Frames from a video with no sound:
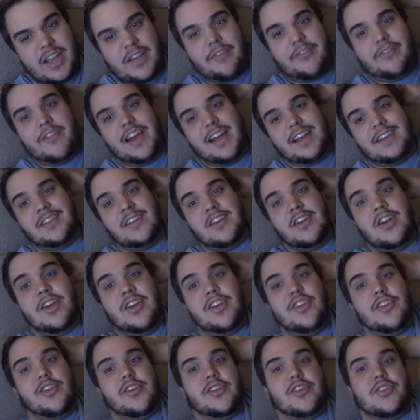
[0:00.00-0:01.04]
effect,
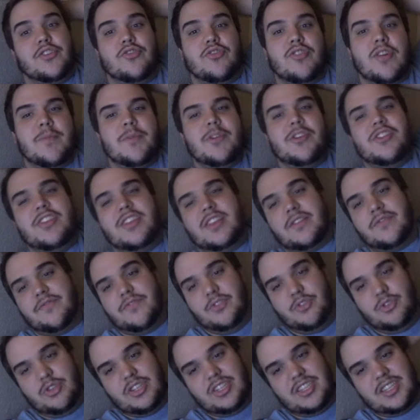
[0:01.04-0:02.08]
you can tribute this
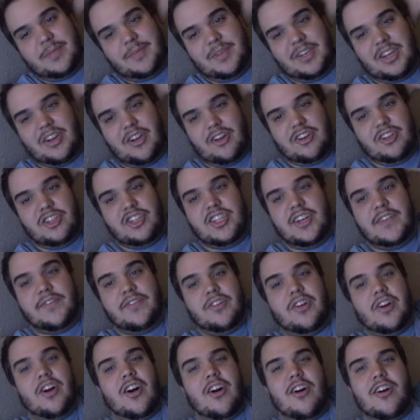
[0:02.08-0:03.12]
Fusion Summon card and
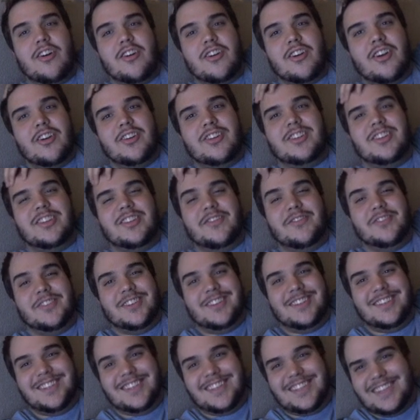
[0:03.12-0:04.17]
shuffle all cards on the
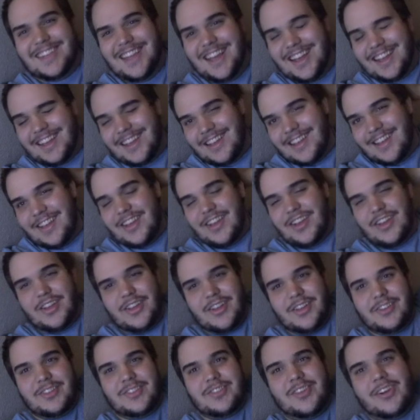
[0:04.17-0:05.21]
field into the deck.
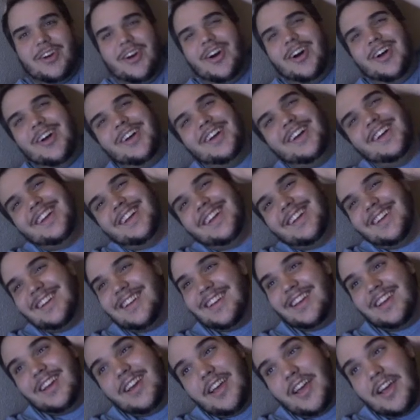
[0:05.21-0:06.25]
So,
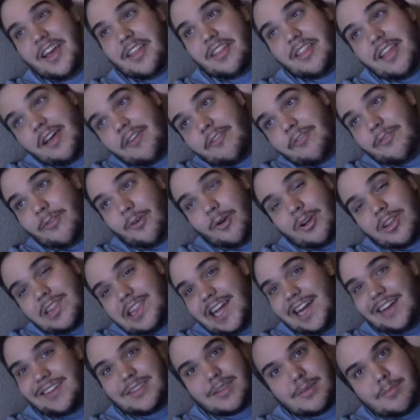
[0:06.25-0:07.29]
that
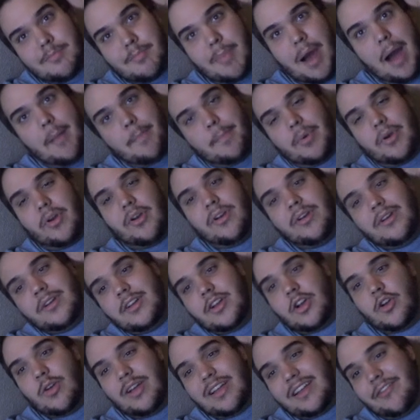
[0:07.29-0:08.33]
4000 Bopper,
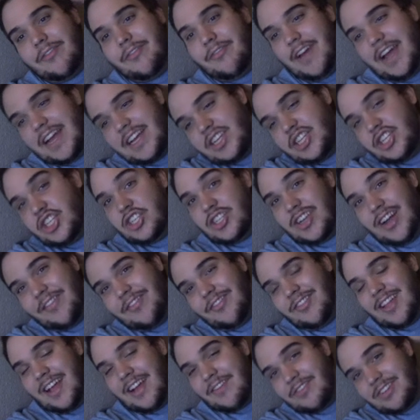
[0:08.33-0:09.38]
quick effect,
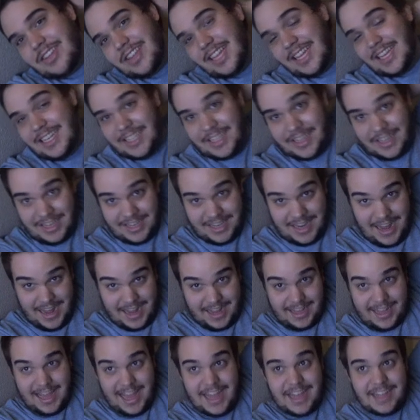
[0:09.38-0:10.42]
shuffle everything into the
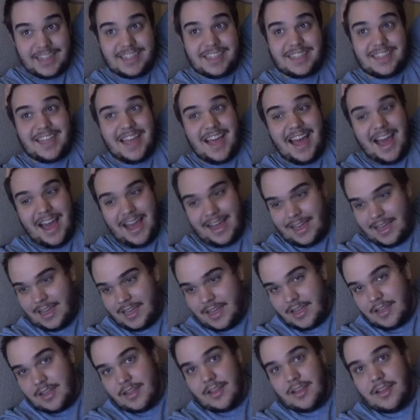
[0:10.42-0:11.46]
deck, gains attack.
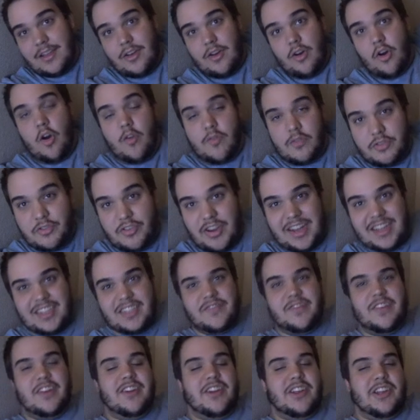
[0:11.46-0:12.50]
Over Dragon's
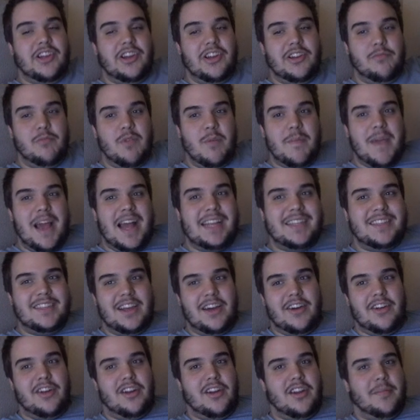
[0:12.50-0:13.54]
very good, and we max
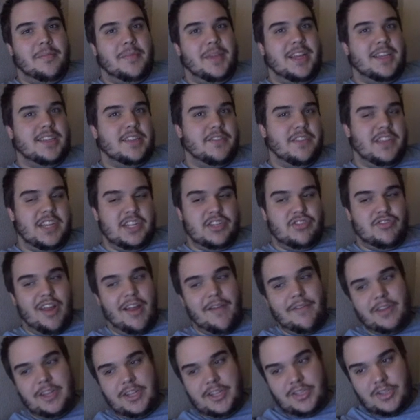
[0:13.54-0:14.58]
out on him because of the
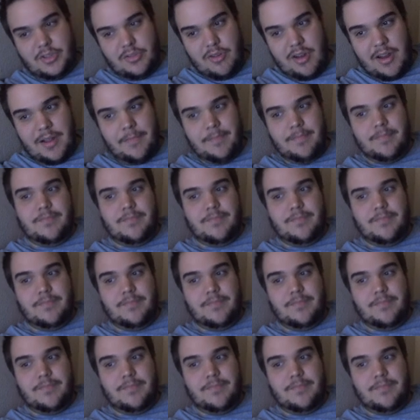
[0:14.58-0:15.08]
Extravagance threat.